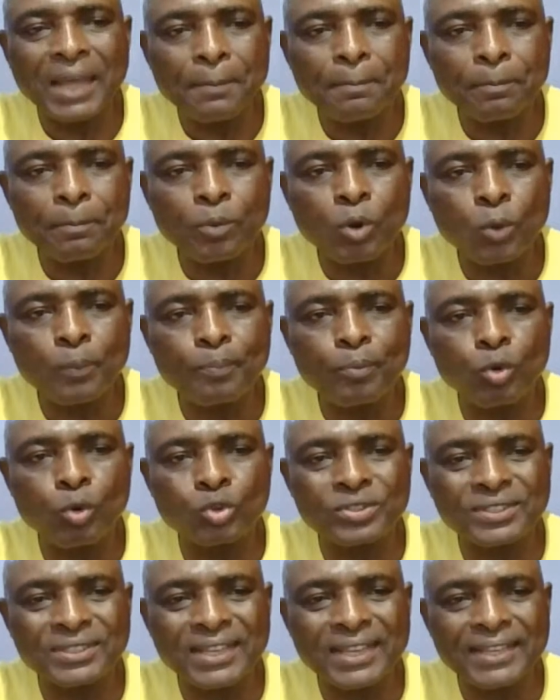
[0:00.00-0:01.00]
that blog
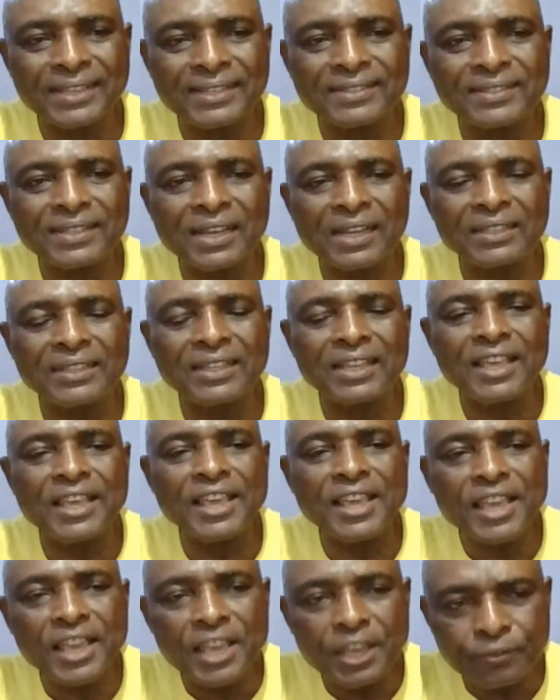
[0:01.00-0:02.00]
post says that
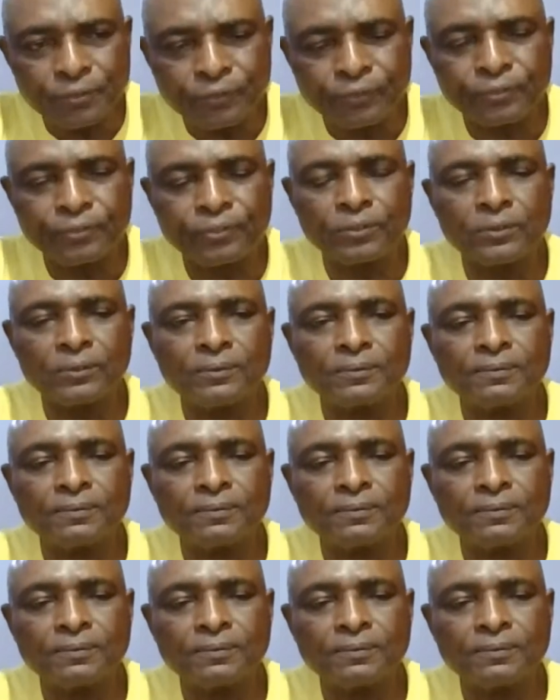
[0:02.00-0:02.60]
if